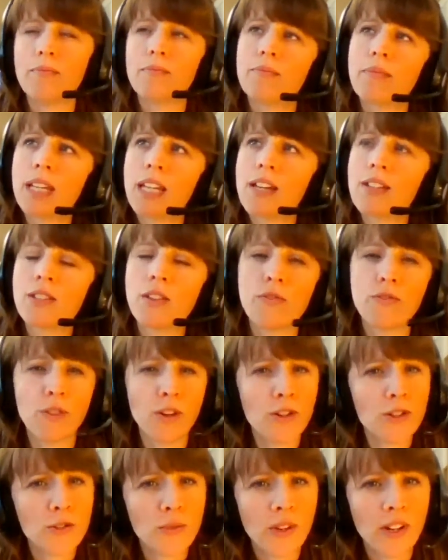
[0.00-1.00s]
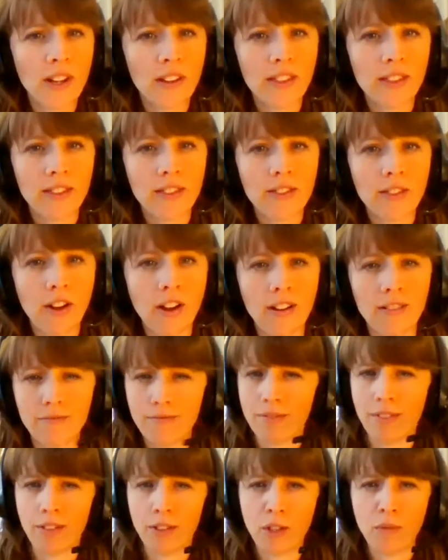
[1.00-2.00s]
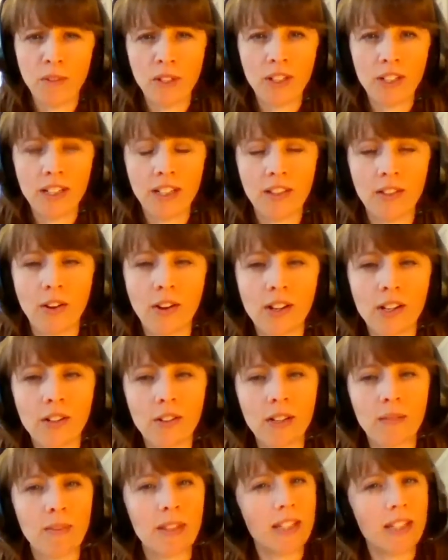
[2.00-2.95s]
because at first when I thought of community lawyering,